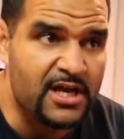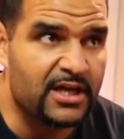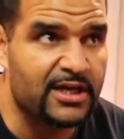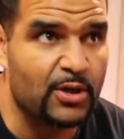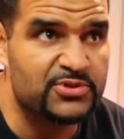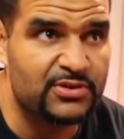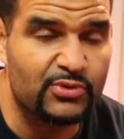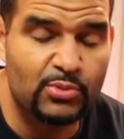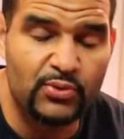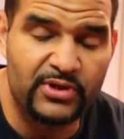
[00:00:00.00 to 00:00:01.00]
It helps in
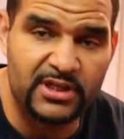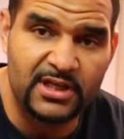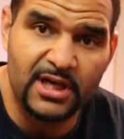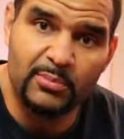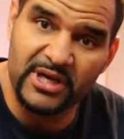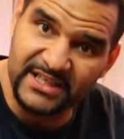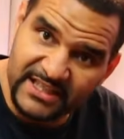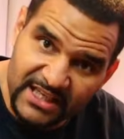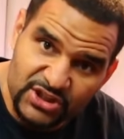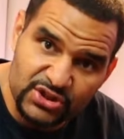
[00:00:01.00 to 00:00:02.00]
removing
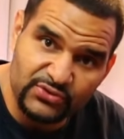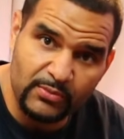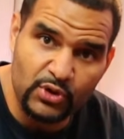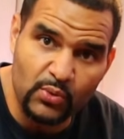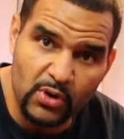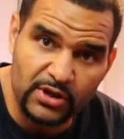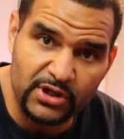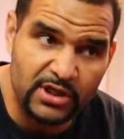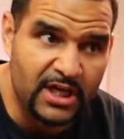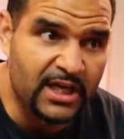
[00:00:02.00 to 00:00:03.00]
medications from your
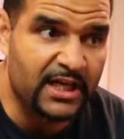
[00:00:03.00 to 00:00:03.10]
water.